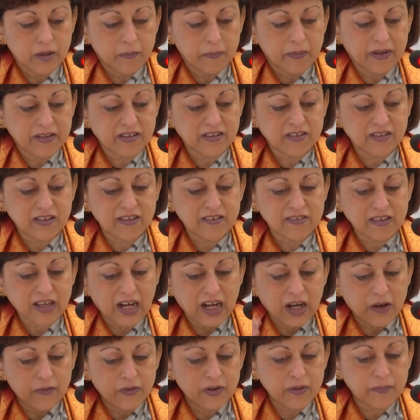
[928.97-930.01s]
But it is
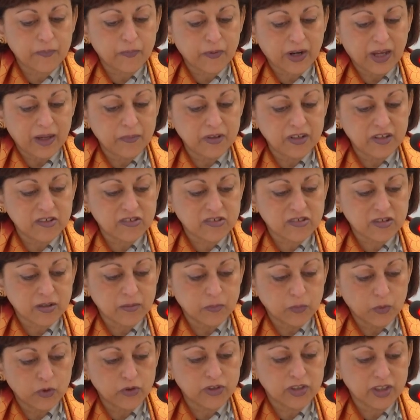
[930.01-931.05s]
our Prime Minister
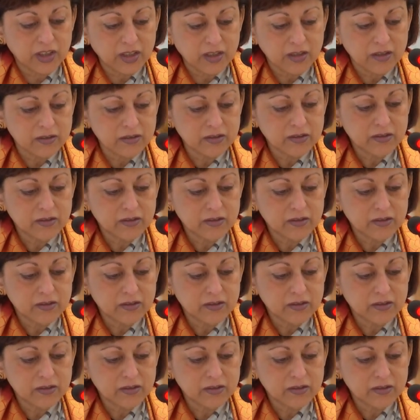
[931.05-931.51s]
Modi,